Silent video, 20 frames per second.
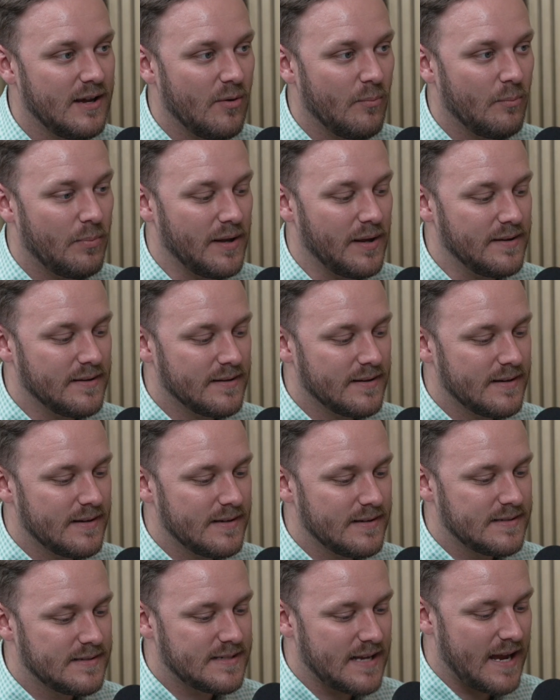but
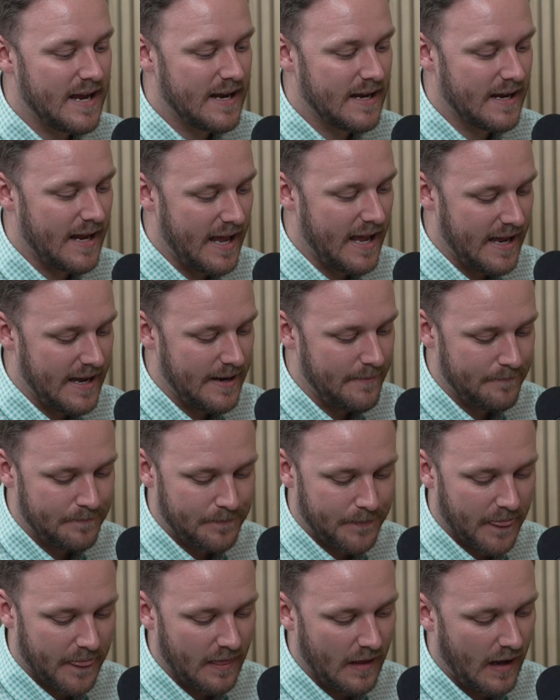saying, hey,
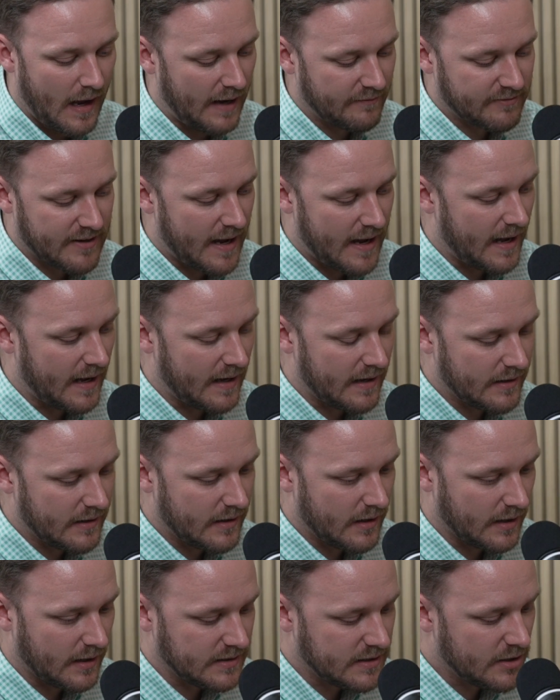I've got
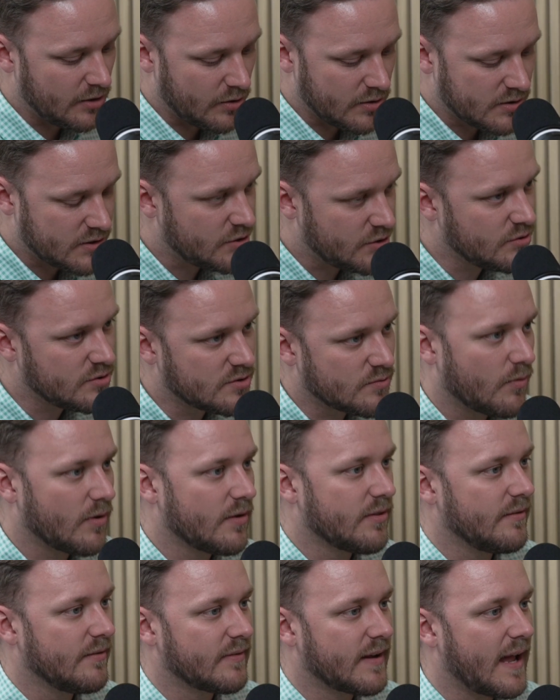a year or two's
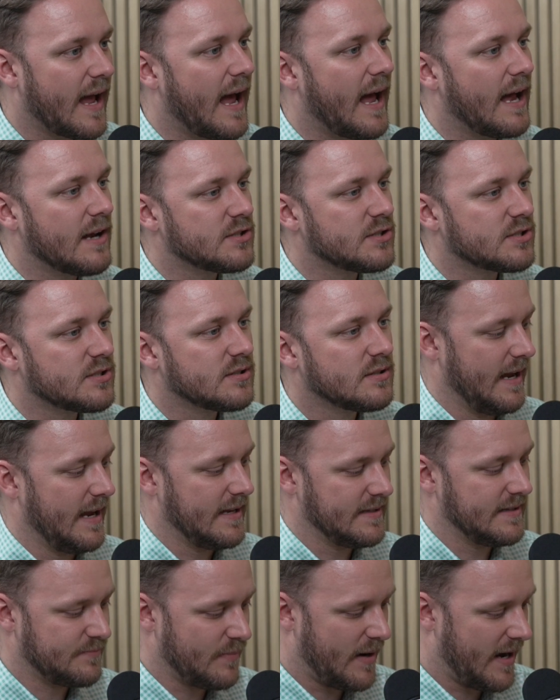worth of cash
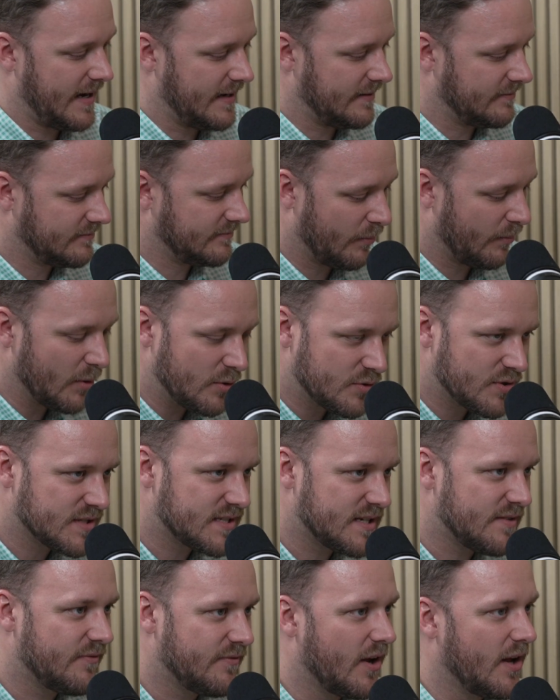as my
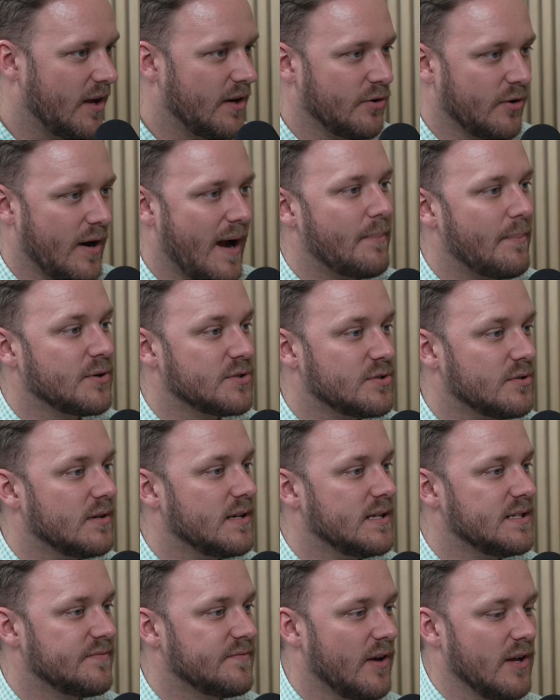emergency fund or
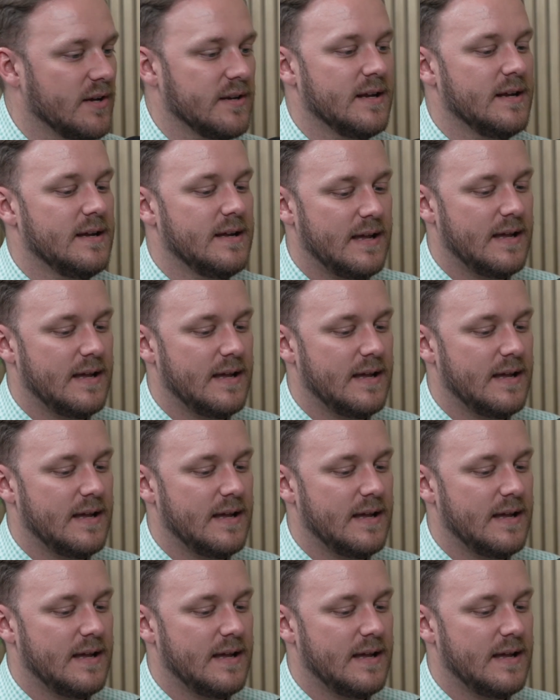opportunities fund.